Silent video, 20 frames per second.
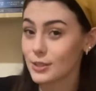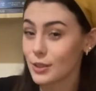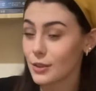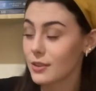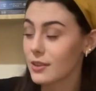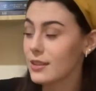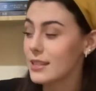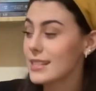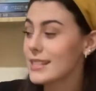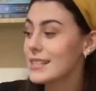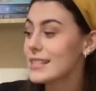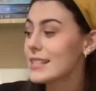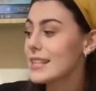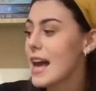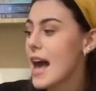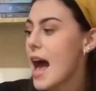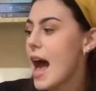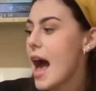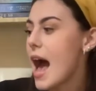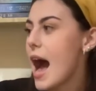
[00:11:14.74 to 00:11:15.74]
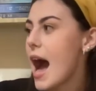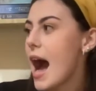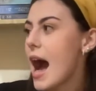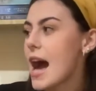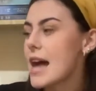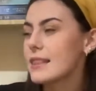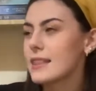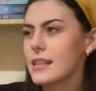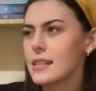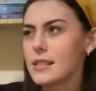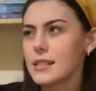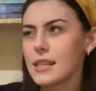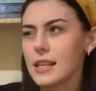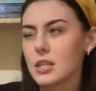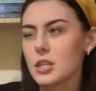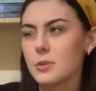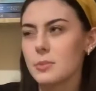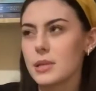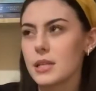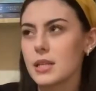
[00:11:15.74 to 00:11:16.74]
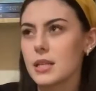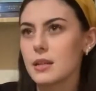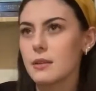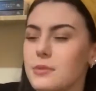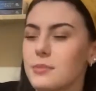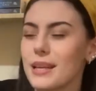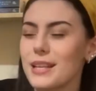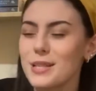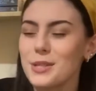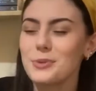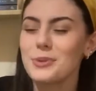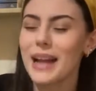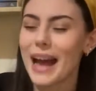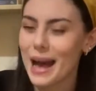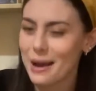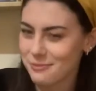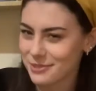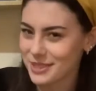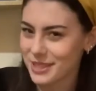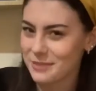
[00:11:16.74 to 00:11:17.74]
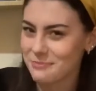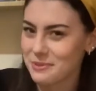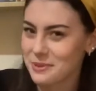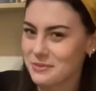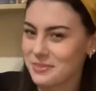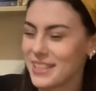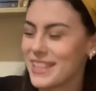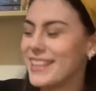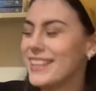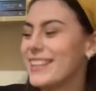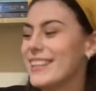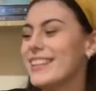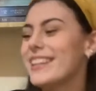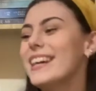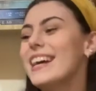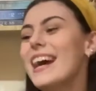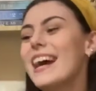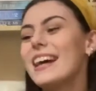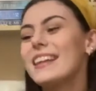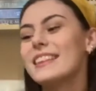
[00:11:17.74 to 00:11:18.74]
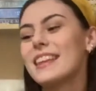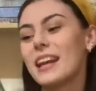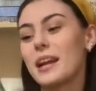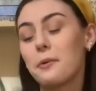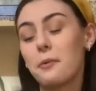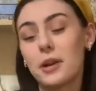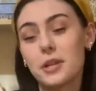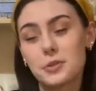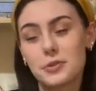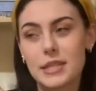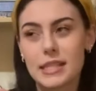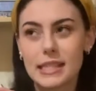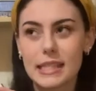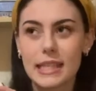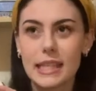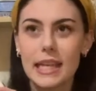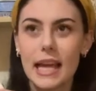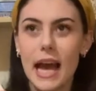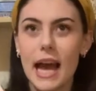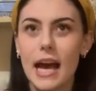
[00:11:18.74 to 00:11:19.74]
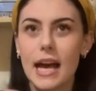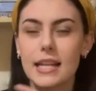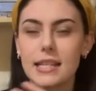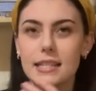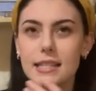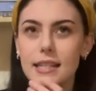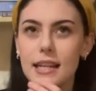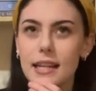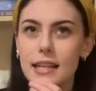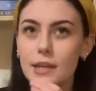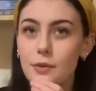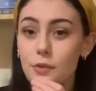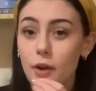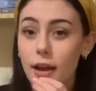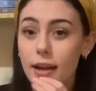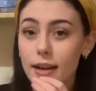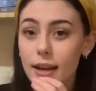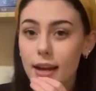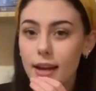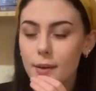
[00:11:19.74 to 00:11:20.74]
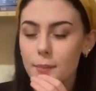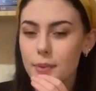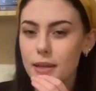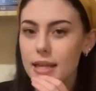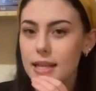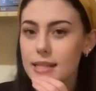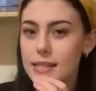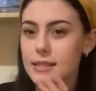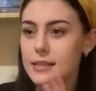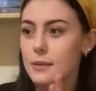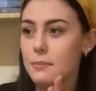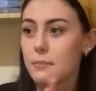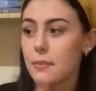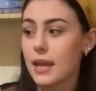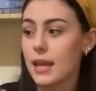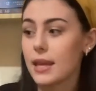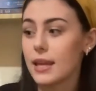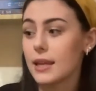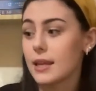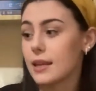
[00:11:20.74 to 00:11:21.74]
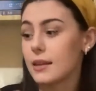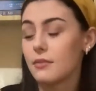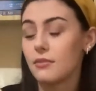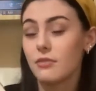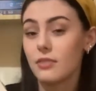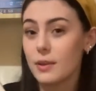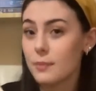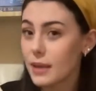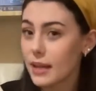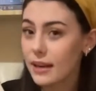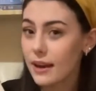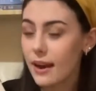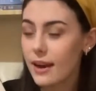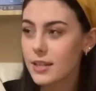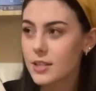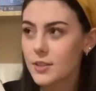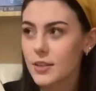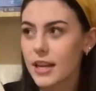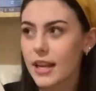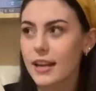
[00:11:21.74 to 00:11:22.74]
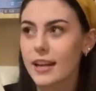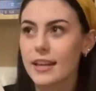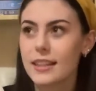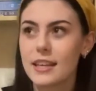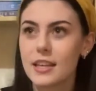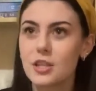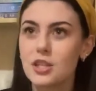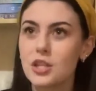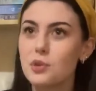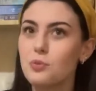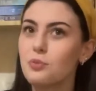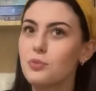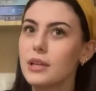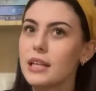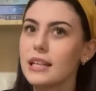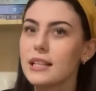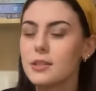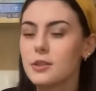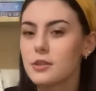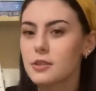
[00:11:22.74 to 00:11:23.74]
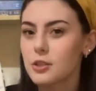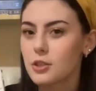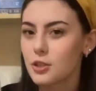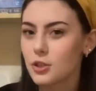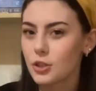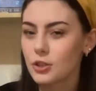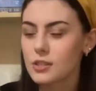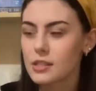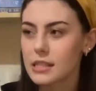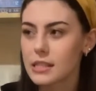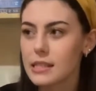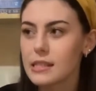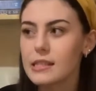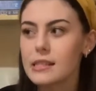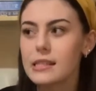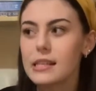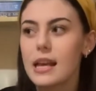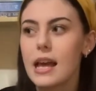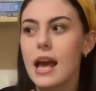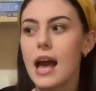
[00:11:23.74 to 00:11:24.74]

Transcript: Sutherland. And this has actually been made into an Amazon movie that I watched recently. And Lily Reinhart plays the main female character in it. And I think she really does her justice.